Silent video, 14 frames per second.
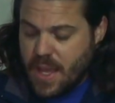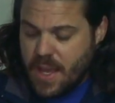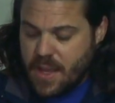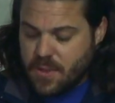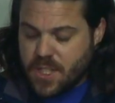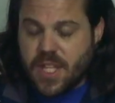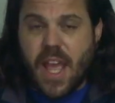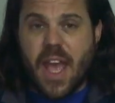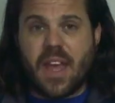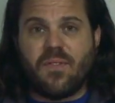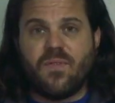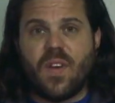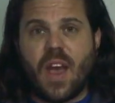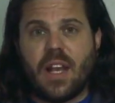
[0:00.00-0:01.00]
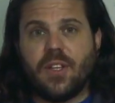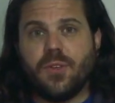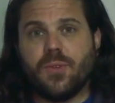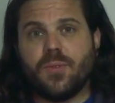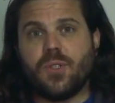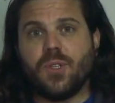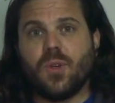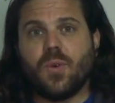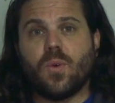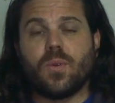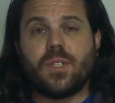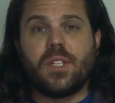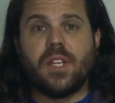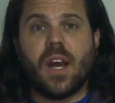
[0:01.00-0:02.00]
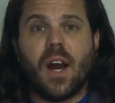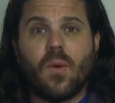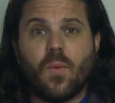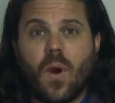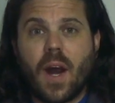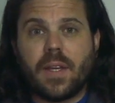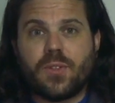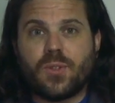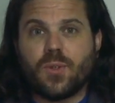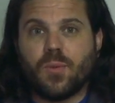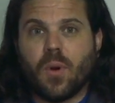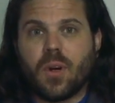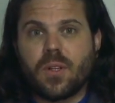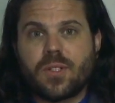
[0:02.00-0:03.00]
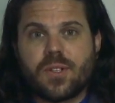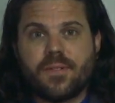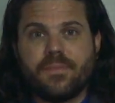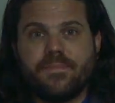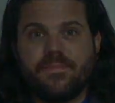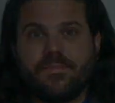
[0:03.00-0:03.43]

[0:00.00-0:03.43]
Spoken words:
and just add value to your DIY toolbox.